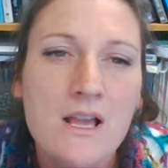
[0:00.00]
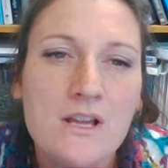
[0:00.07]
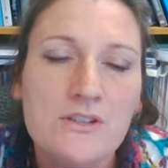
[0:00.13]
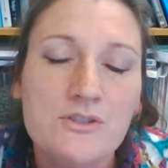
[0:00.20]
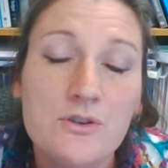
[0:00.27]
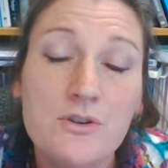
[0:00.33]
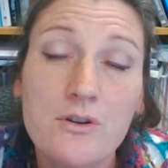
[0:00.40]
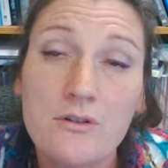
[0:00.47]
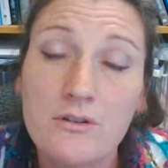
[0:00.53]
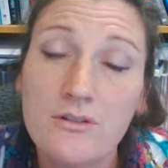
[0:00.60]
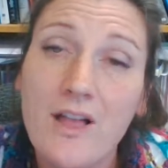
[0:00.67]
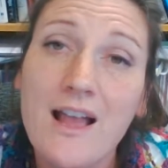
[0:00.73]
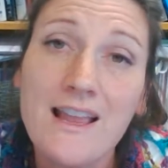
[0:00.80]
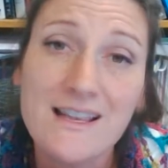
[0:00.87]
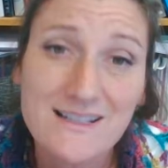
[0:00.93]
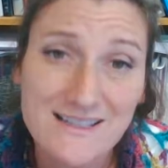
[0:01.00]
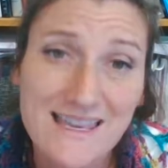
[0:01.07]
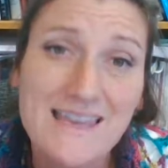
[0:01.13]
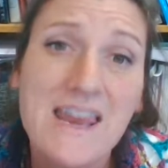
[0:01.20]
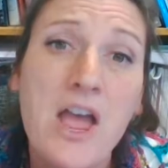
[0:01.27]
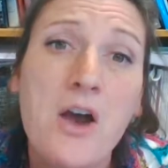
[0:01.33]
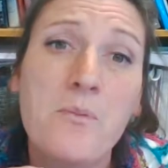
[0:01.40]
So your clients
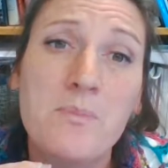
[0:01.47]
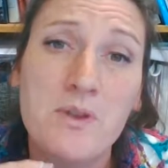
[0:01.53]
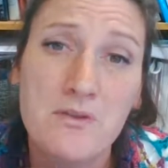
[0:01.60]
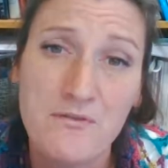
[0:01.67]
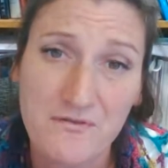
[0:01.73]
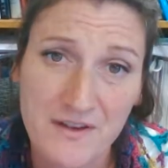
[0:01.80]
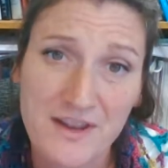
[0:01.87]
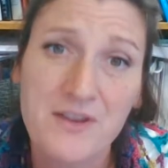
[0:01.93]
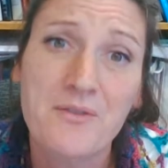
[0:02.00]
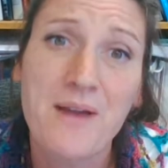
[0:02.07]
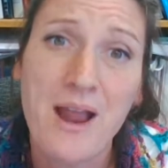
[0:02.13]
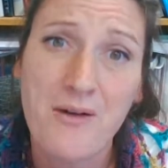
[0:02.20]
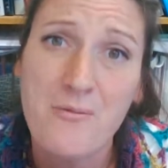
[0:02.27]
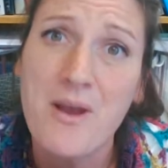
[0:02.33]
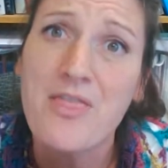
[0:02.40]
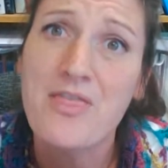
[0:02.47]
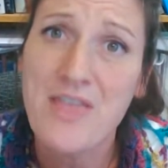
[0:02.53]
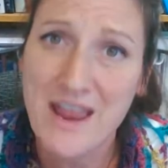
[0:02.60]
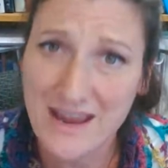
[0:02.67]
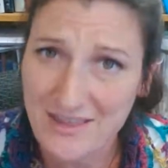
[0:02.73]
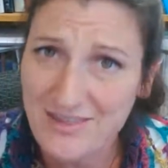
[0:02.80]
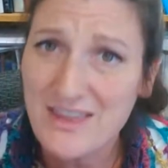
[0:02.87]
can help you figure out what
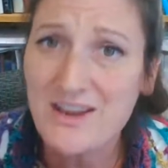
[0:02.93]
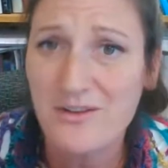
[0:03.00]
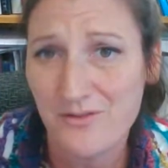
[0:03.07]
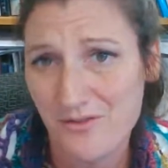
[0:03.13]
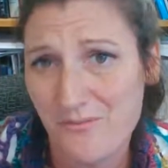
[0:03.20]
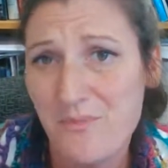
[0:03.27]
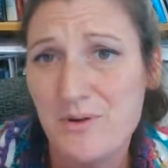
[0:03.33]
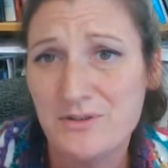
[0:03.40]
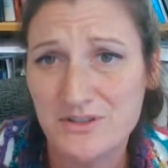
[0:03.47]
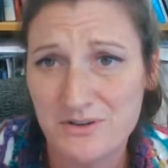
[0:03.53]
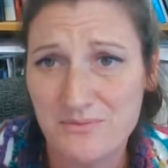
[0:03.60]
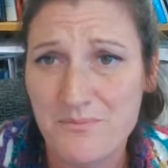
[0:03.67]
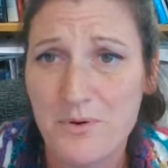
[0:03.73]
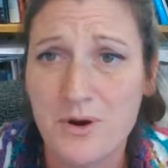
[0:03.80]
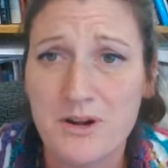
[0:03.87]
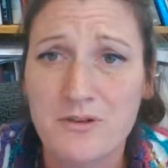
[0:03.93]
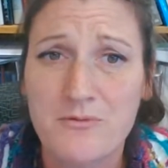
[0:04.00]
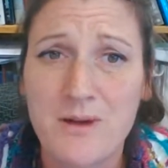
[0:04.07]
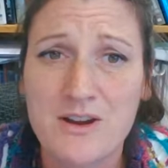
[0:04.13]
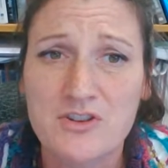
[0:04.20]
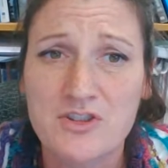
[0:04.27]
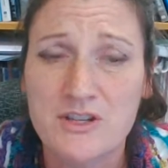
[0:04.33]
they think are the most important
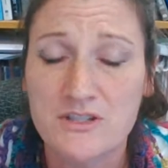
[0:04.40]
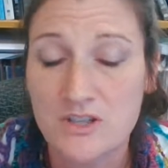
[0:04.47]
questions,